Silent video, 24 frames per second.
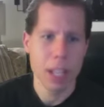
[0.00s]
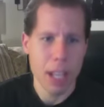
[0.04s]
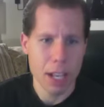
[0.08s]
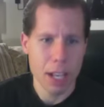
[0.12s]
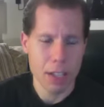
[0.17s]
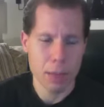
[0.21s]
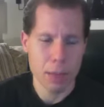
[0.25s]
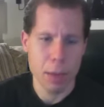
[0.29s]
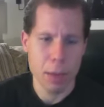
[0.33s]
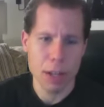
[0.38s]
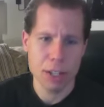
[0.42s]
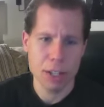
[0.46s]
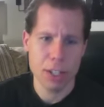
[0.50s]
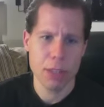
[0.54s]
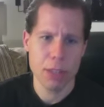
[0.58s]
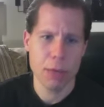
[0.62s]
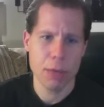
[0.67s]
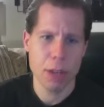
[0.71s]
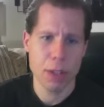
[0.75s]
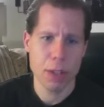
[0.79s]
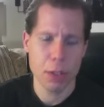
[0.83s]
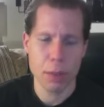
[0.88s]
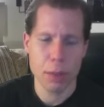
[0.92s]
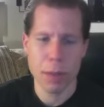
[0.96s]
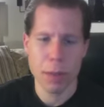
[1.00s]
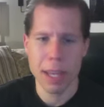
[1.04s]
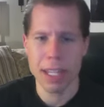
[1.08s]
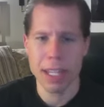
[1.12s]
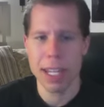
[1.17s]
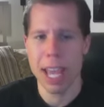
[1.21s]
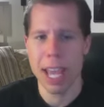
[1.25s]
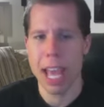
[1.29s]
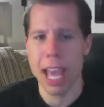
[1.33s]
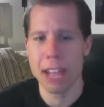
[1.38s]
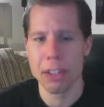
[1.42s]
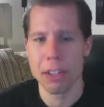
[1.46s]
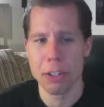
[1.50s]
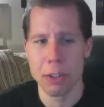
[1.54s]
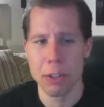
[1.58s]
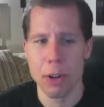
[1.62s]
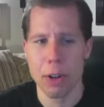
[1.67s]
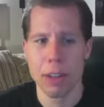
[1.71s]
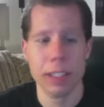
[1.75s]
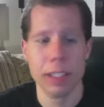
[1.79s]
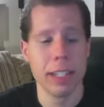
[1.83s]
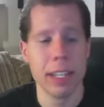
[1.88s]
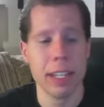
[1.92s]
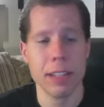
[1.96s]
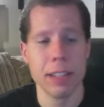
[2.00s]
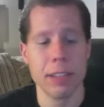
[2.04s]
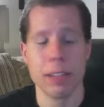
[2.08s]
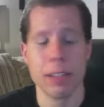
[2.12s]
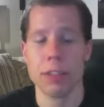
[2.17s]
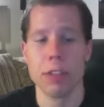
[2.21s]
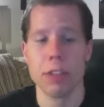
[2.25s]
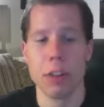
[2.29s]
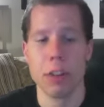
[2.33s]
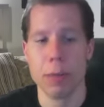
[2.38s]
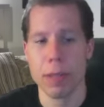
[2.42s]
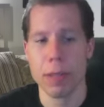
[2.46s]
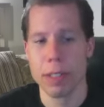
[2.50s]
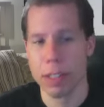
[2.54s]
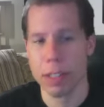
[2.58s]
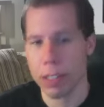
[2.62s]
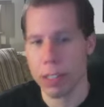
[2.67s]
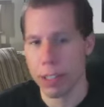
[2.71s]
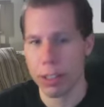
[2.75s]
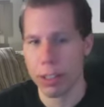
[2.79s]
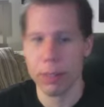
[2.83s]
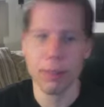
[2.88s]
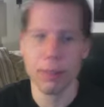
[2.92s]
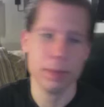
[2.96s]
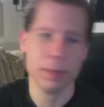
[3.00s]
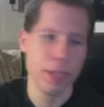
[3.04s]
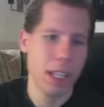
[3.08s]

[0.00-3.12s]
especially WrestleMania, as Charlotte is determined to do?